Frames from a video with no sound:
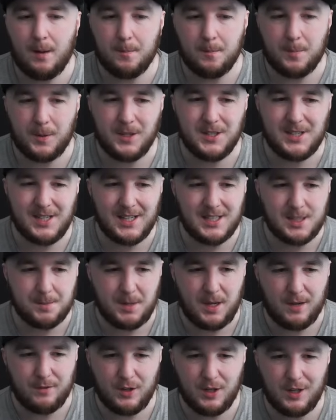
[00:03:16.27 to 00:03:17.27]
Because he is a
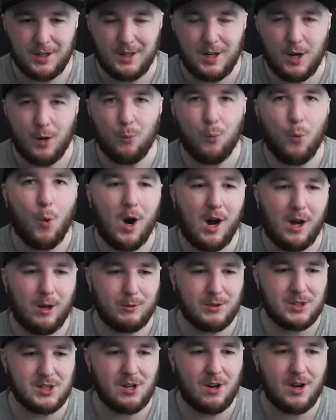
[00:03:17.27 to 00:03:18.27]
bit of a
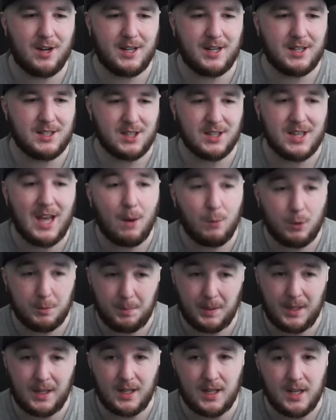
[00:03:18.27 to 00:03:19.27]
wild signing. So that would
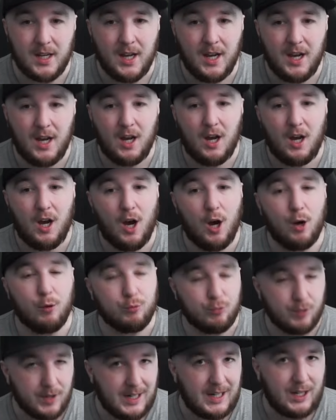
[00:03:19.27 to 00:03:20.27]
be a
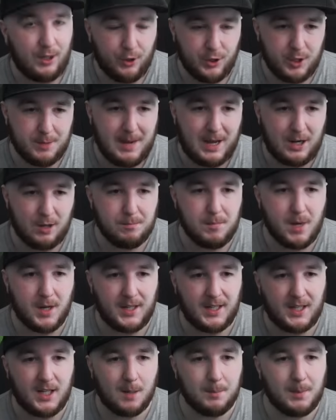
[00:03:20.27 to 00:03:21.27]
really good amount of
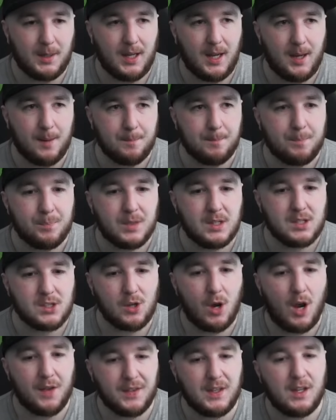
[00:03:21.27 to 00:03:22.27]
money coming in. So
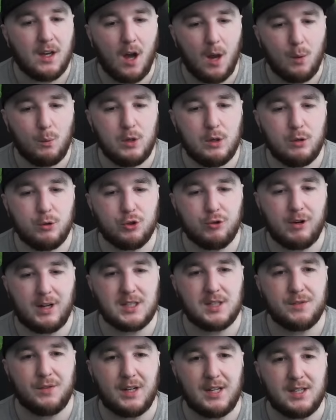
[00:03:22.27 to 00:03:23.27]
I think I will
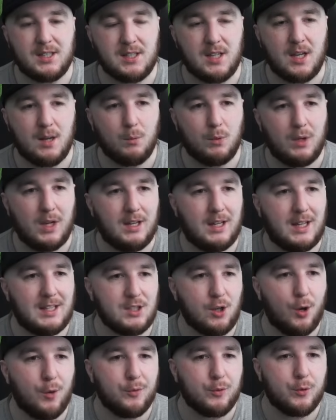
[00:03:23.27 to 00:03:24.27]
transfer list him. Let's
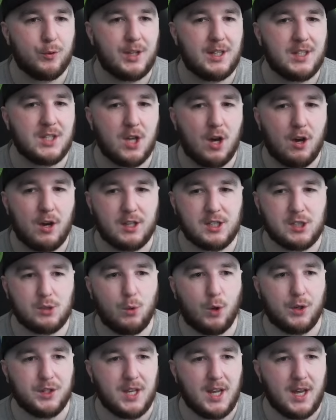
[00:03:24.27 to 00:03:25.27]
go through the entire
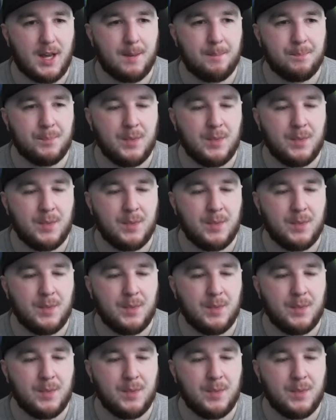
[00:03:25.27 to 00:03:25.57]
squad here.